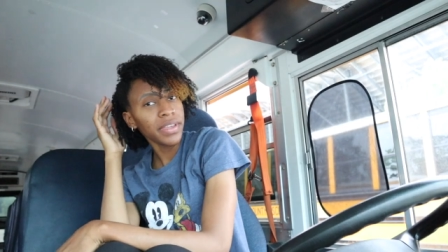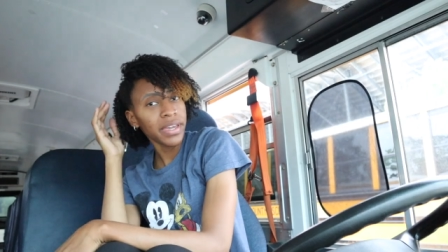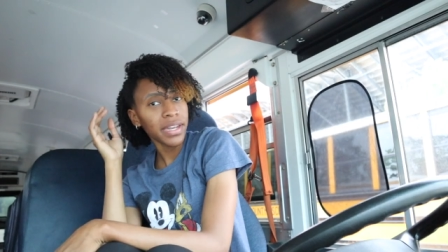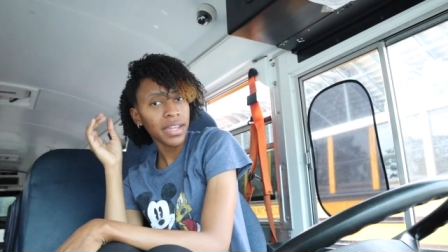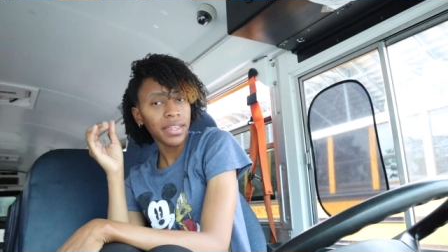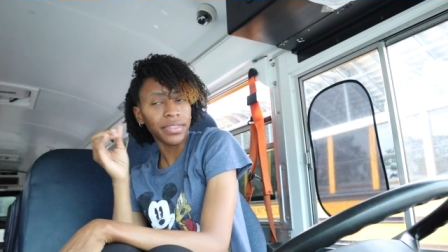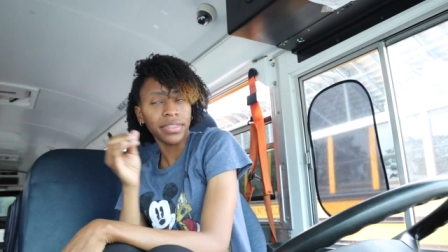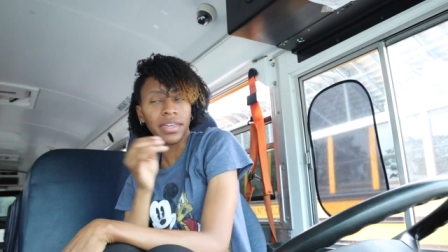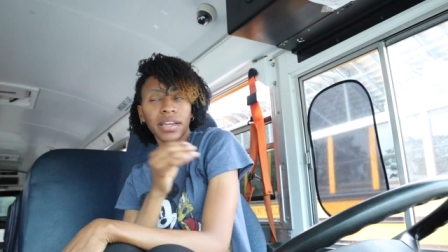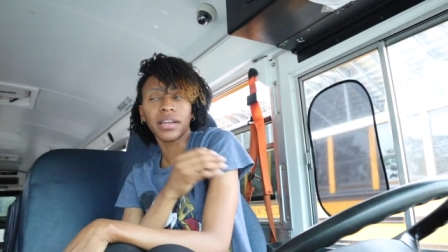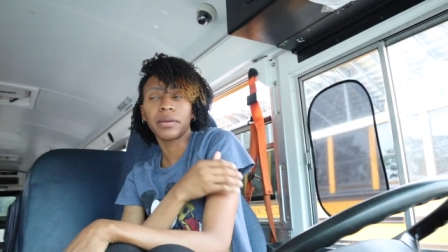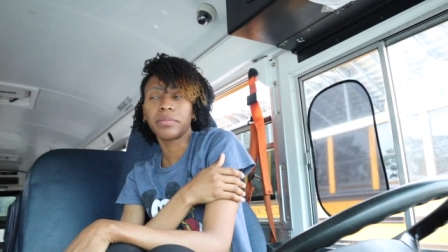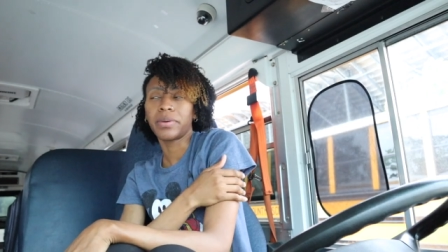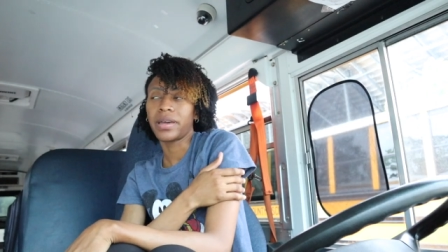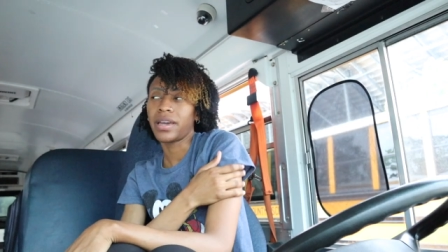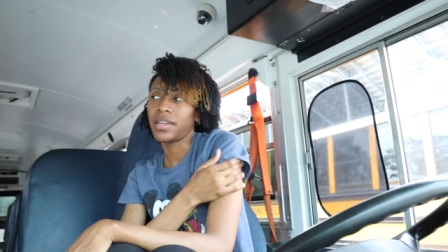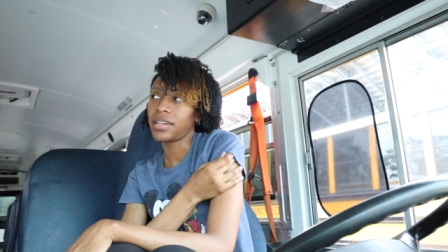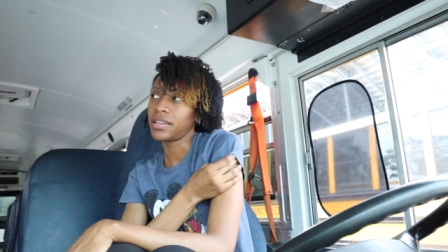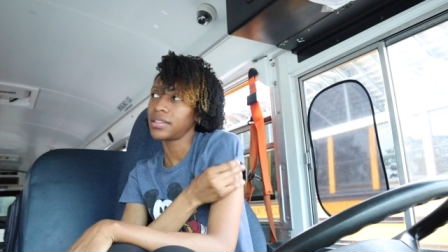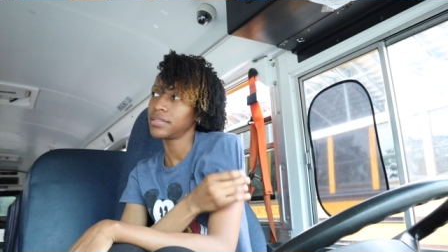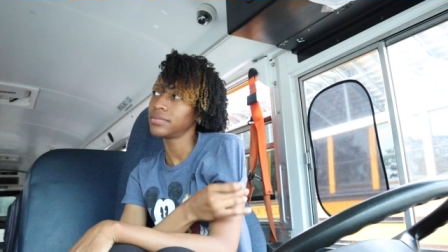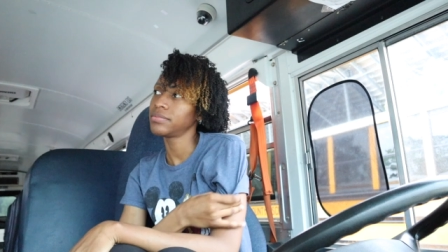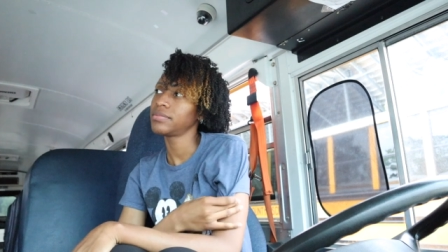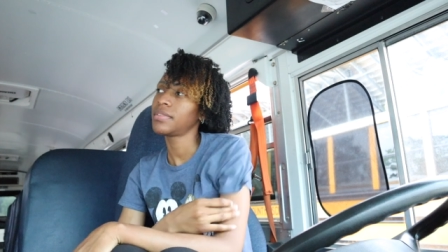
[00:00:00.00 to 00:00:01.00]
that I think
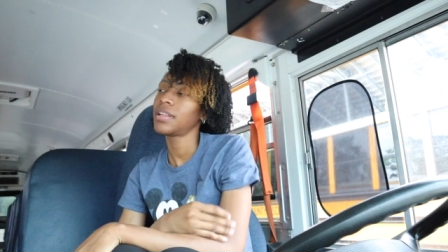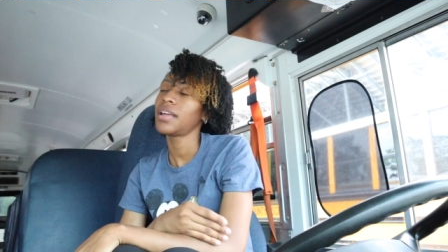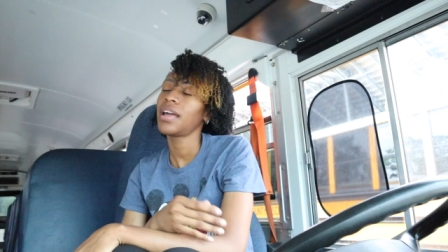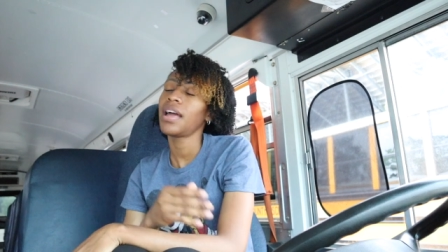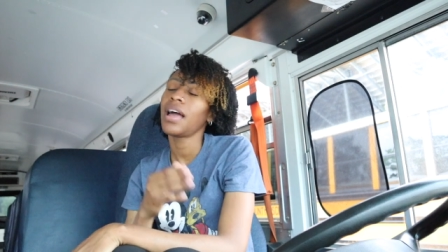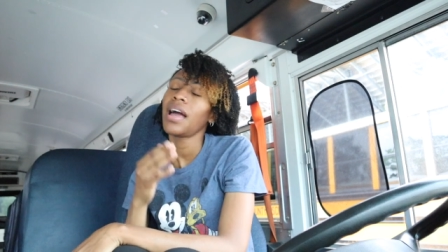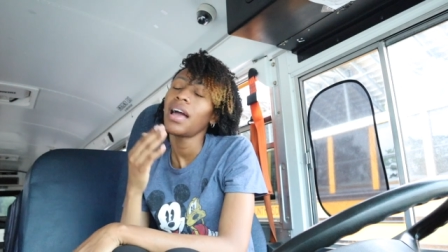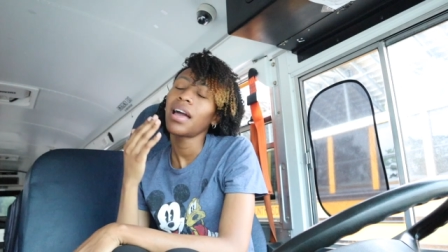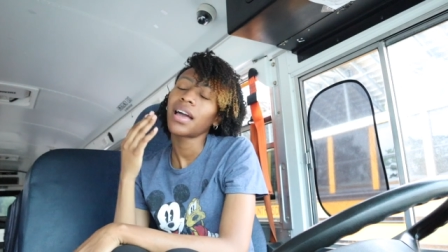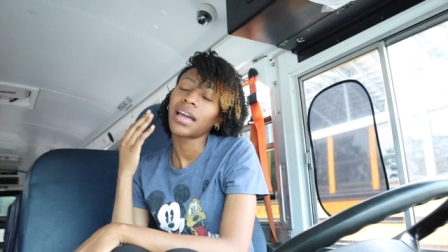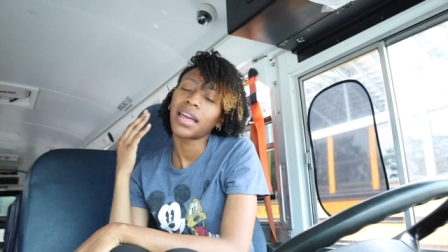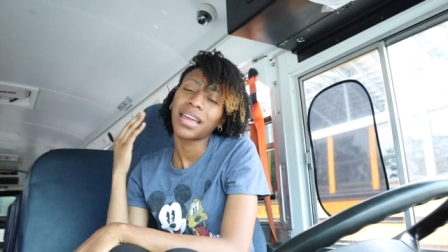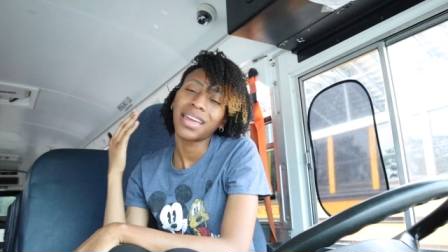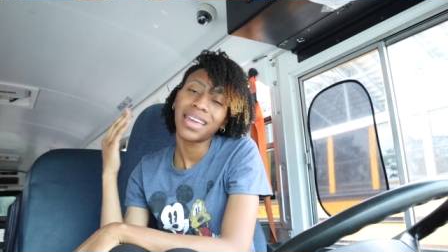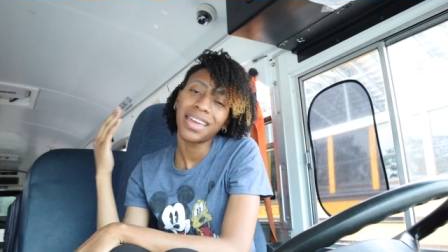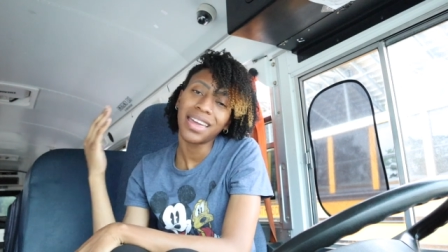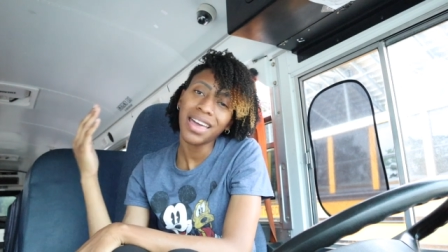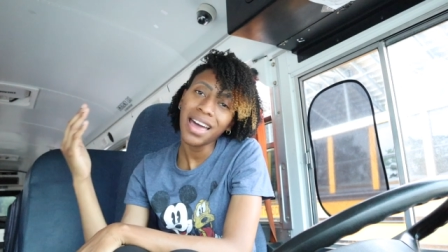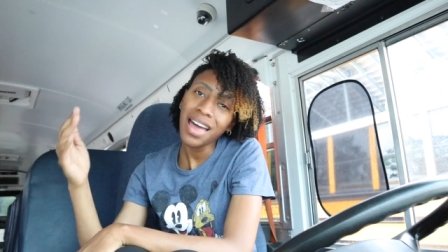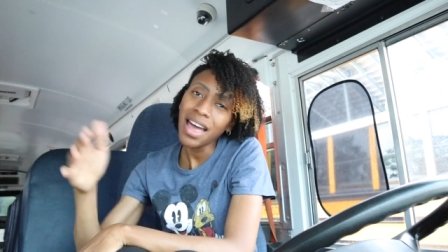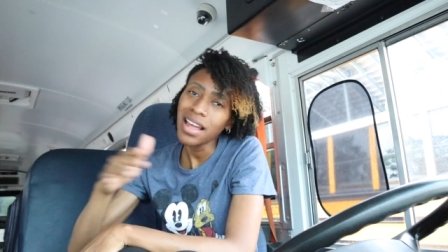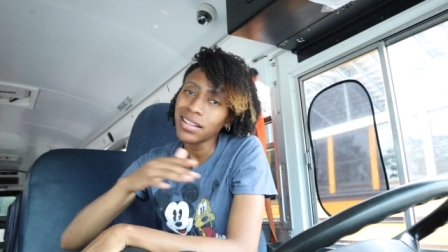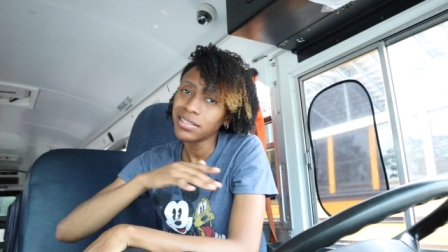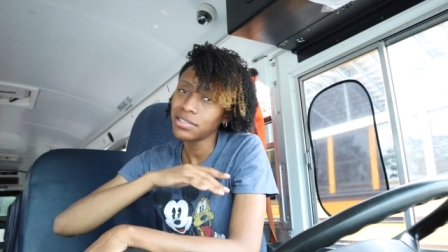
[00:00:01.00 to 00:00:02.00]
about it, I
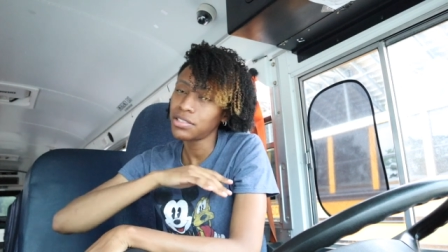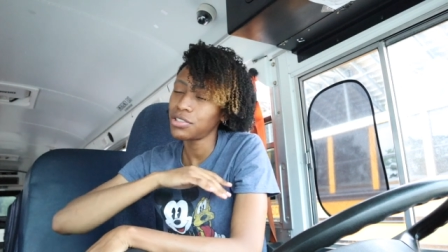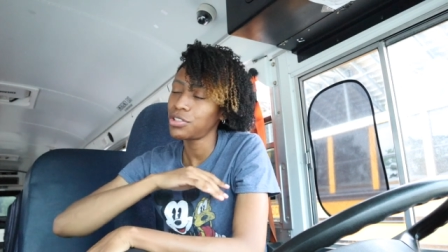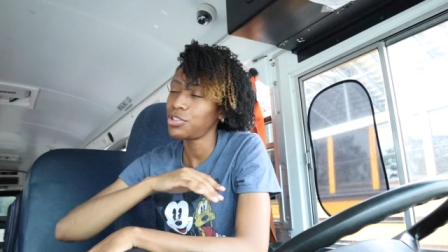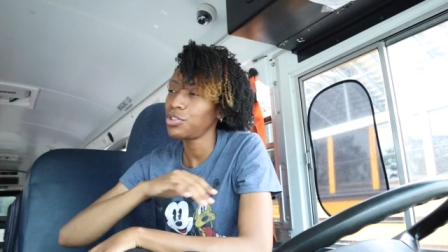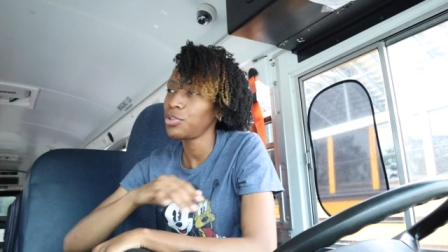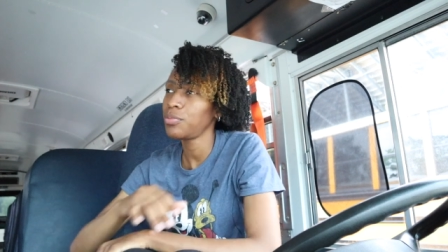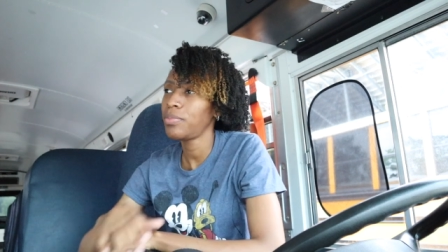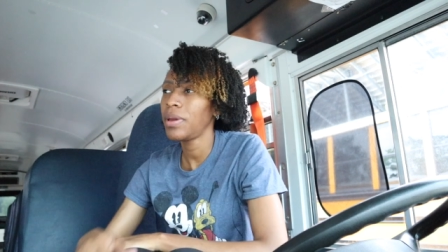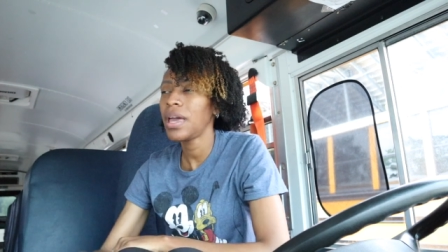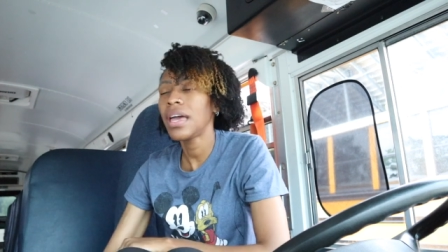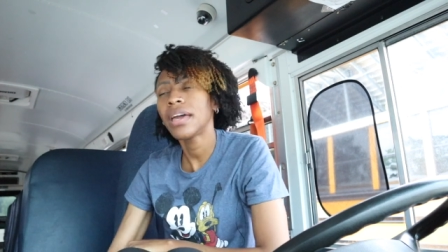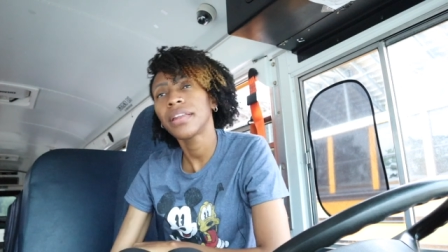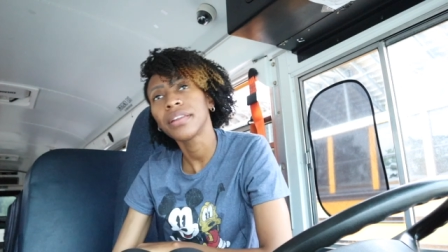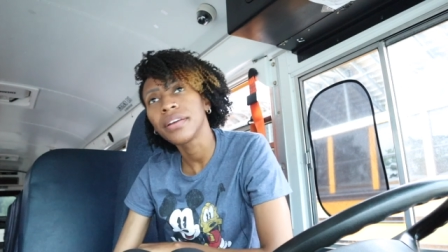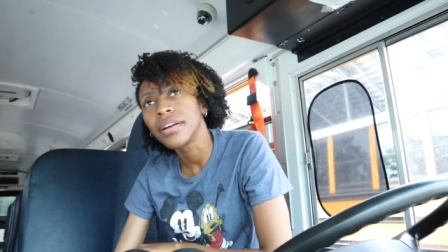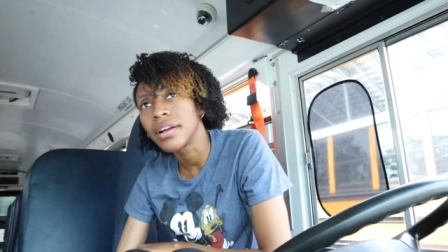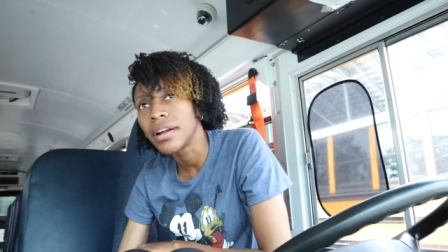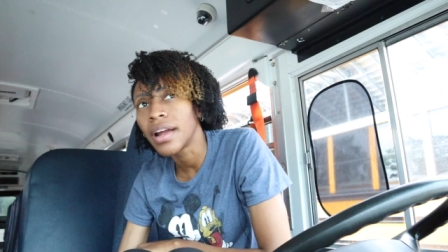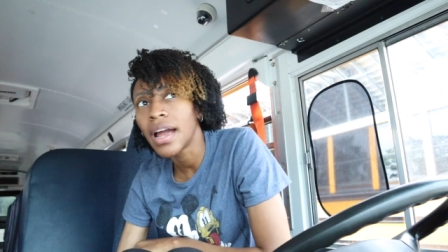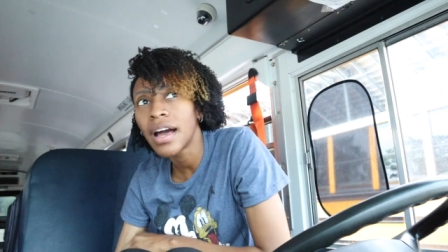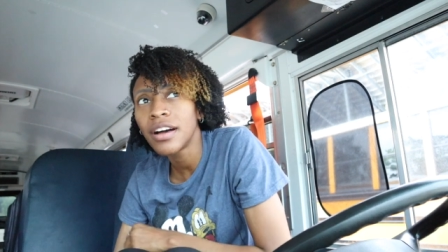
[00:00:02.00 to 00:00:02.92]
got to do better.